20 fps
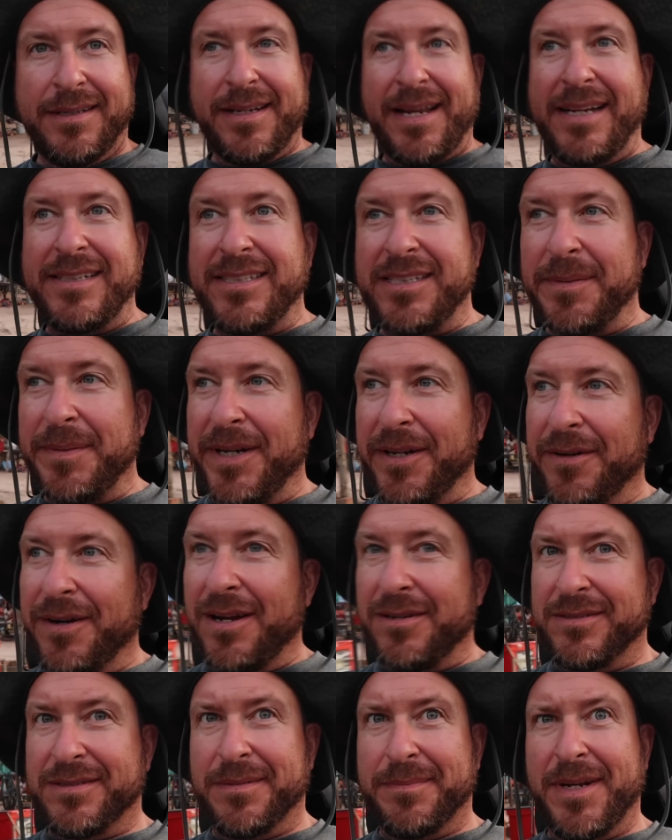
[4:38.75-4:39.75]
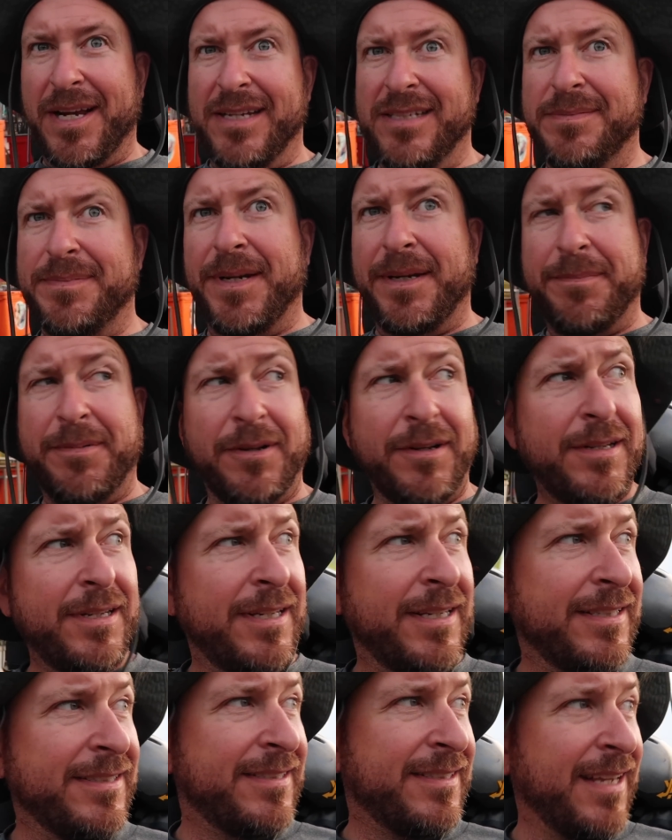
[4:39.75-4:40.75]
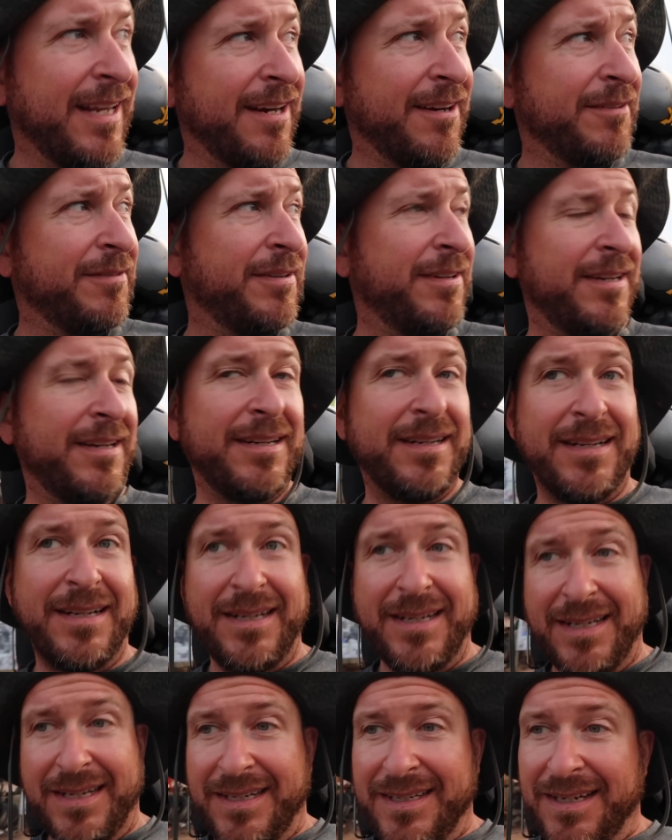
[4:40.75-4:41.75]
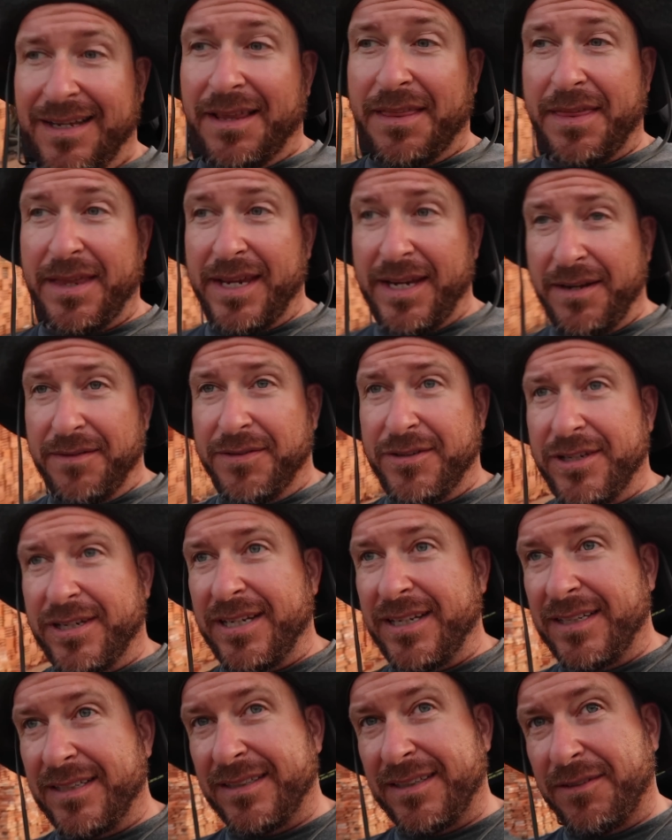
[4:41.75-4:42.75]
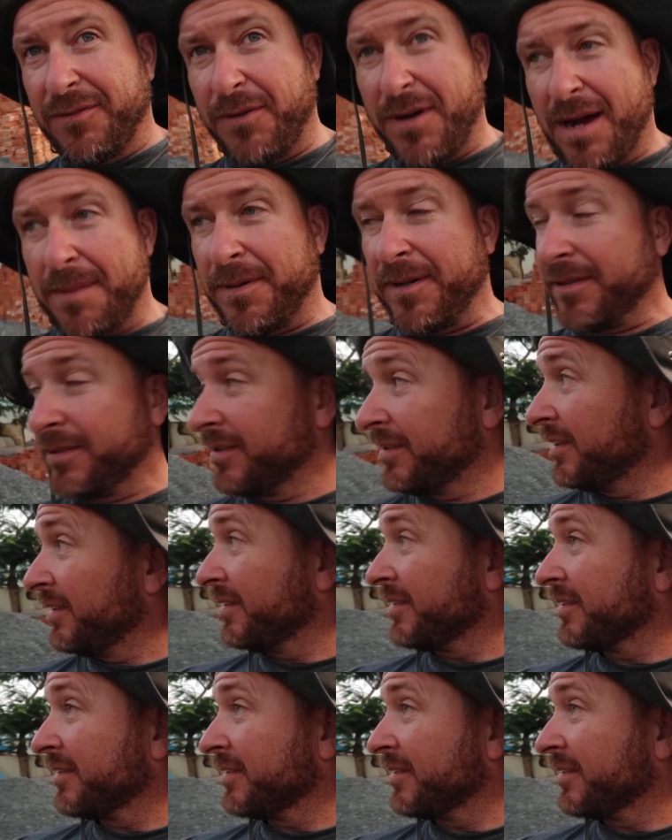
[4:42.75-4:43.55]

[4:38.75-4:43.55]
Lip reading: Nice to be around some nice people instead of thieves and robbers.